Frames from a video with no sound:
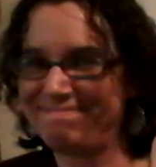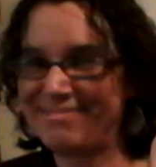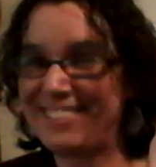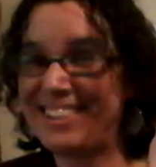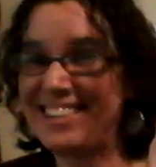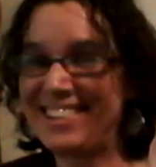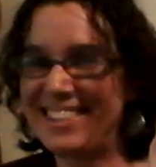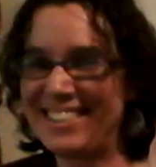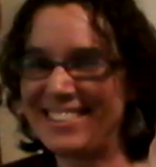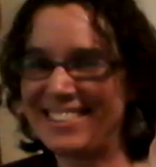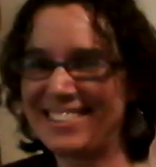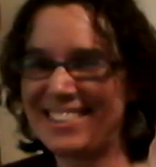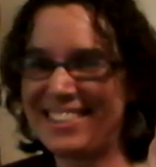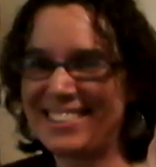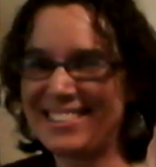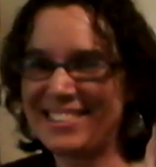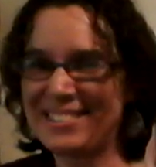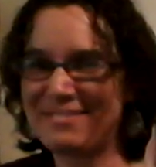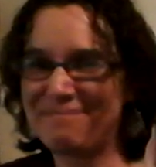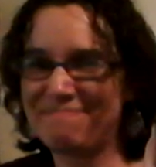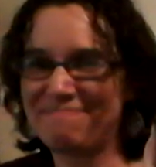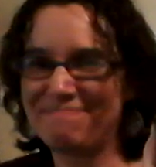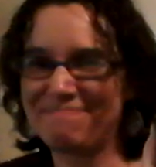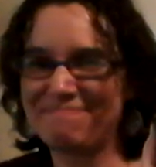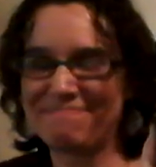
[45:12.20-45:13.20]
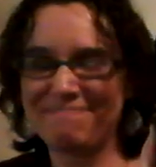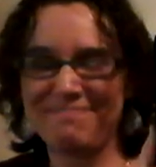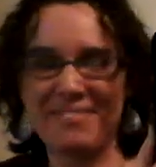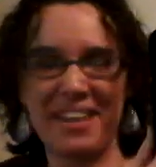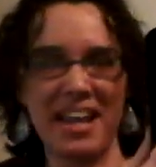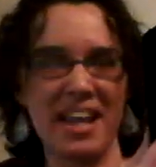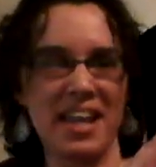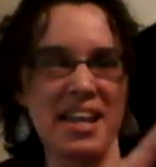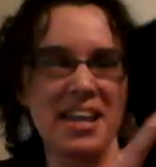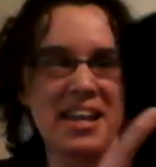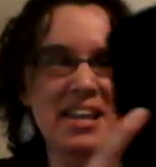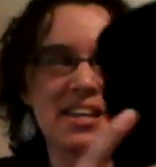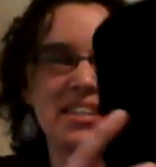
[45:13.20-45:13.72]
Isn't this awesome?
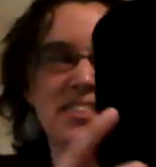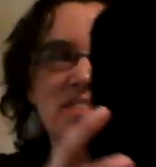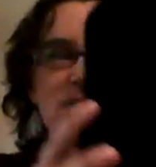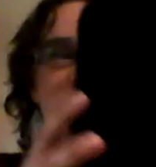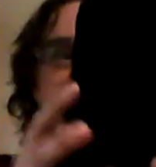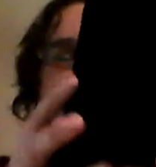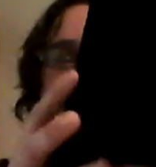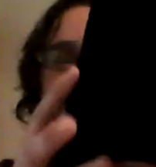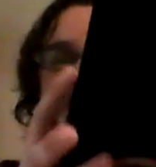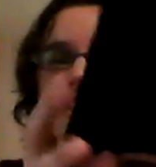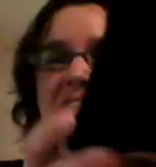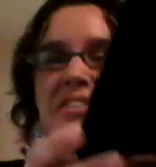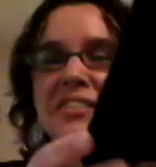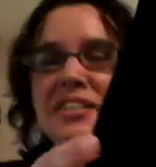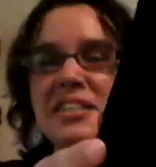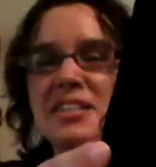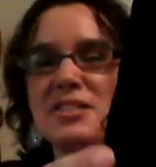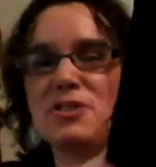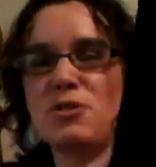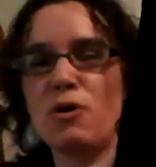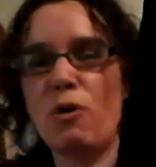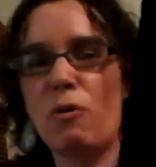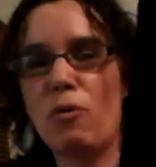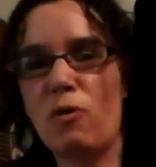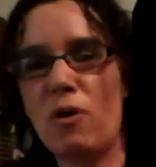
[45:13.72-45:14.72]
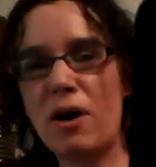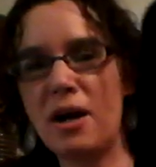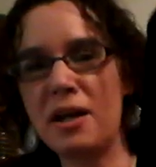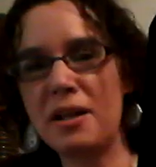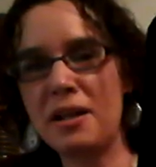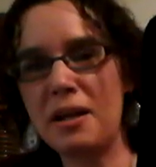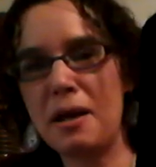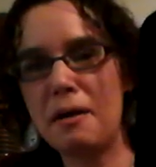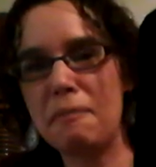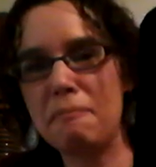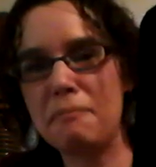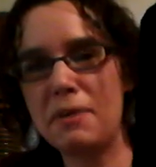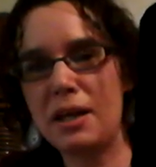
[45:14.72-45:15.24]
So this is
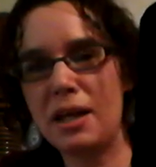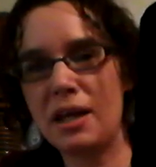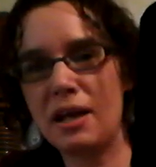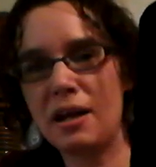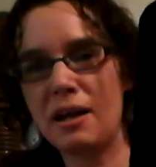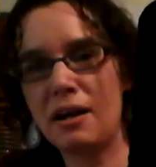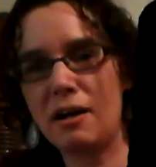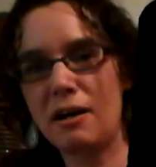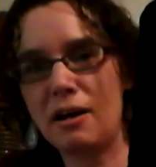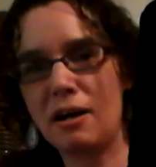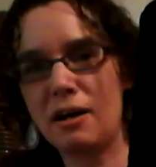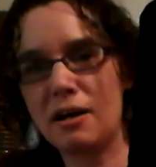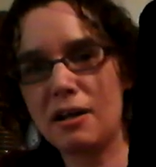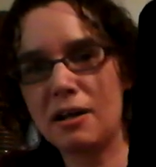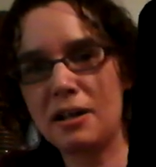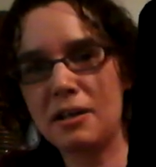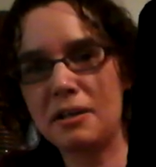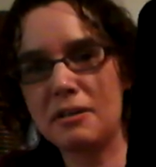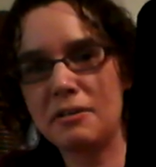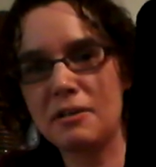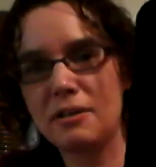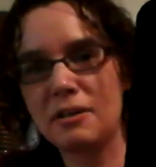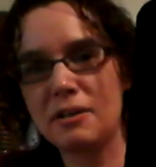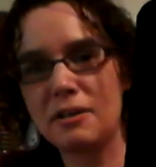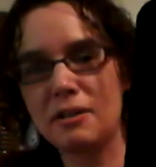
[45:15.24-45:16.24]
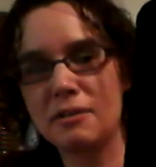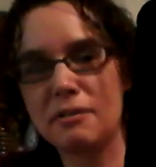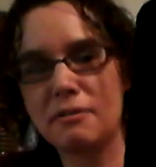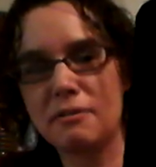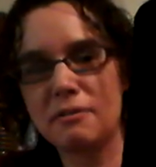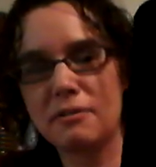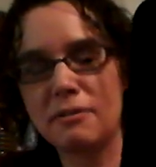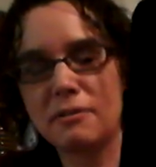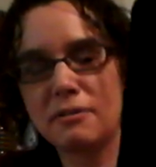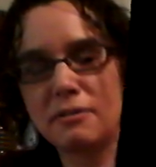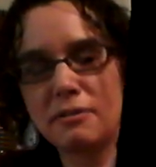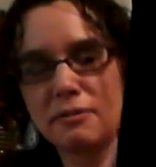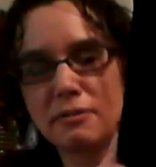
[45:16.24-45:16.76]
one big honkin'
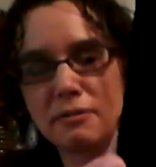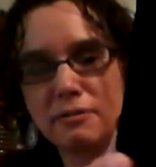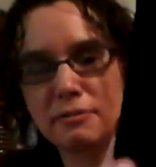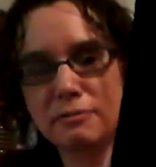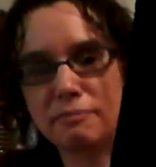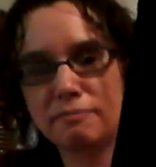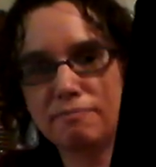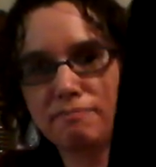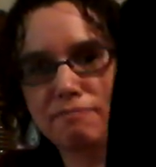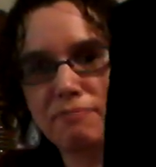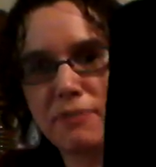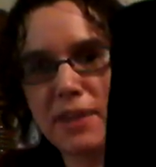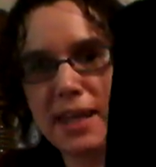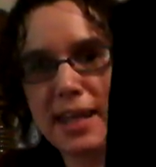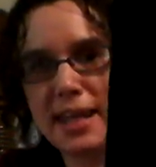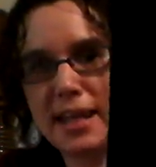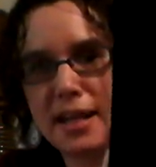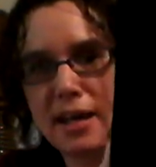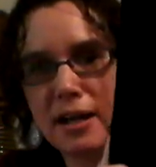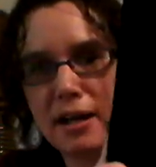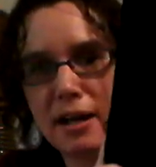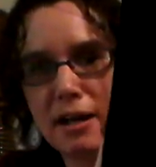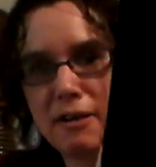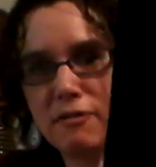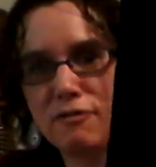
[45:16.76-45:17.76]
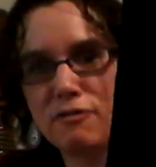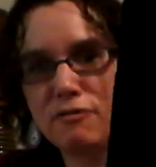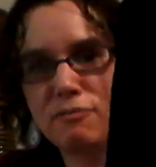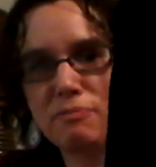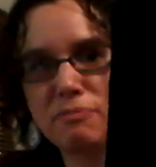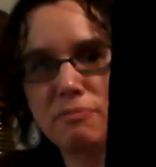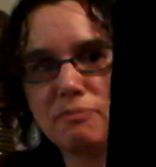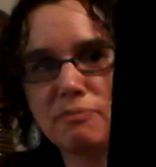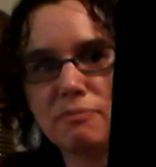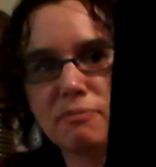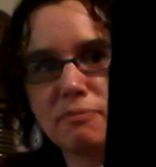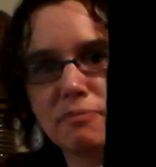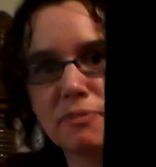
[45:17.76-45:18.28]
thing of
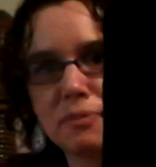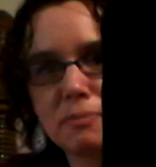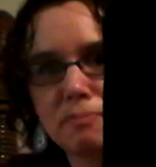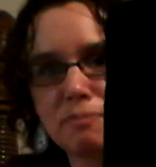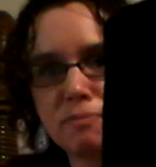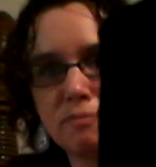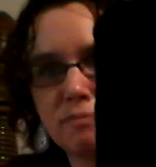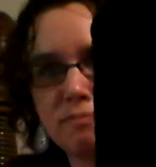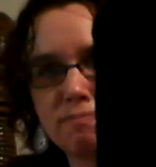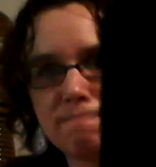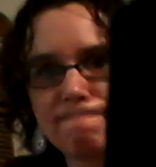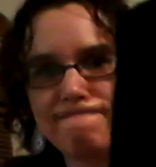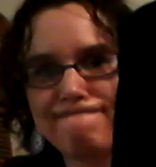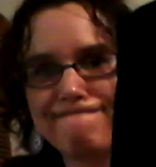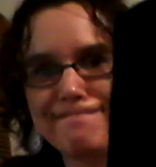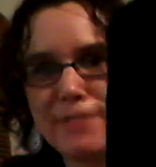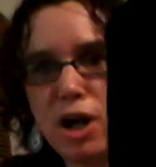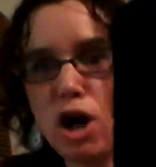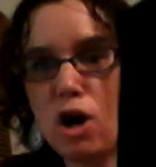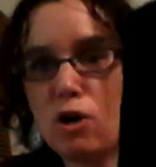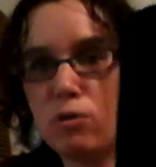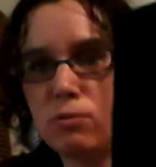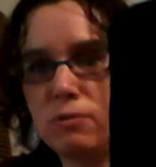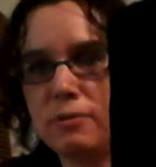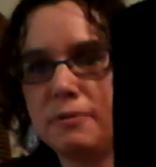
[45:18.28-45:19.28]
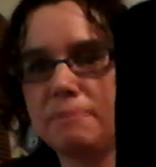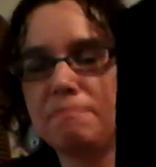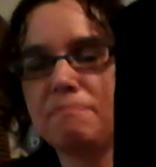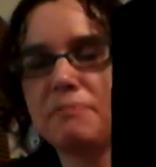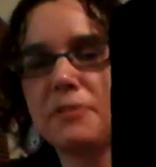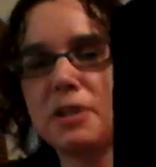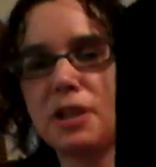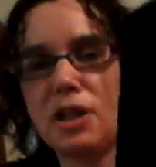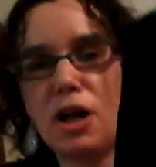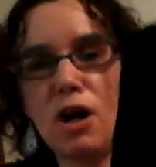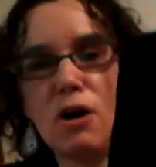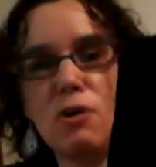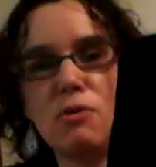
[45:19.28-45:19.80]
cone
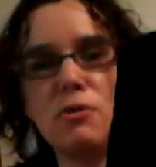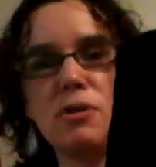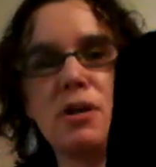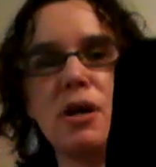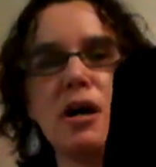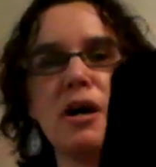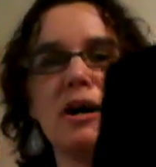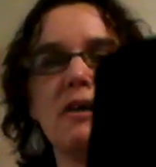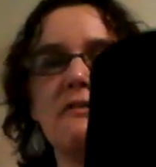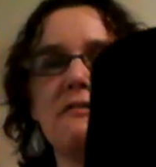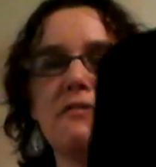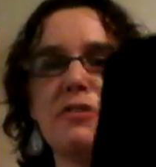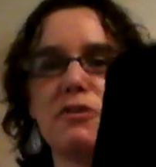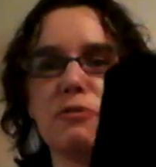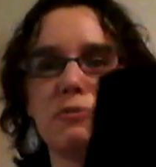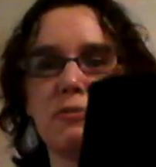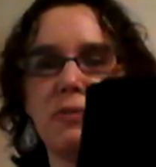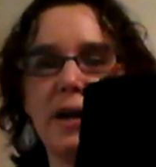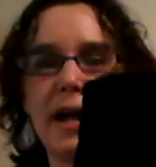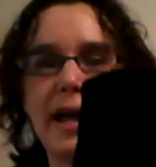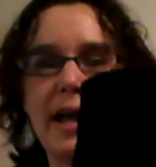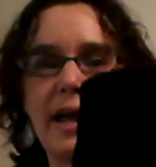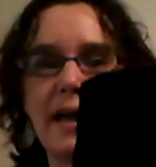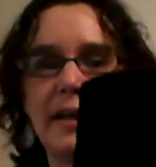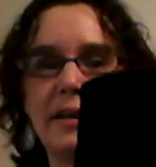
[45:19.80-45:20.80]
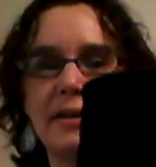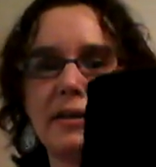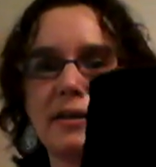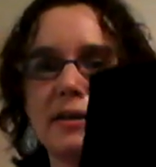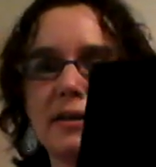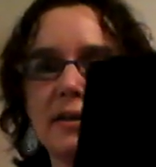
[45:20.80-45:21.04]
of thread.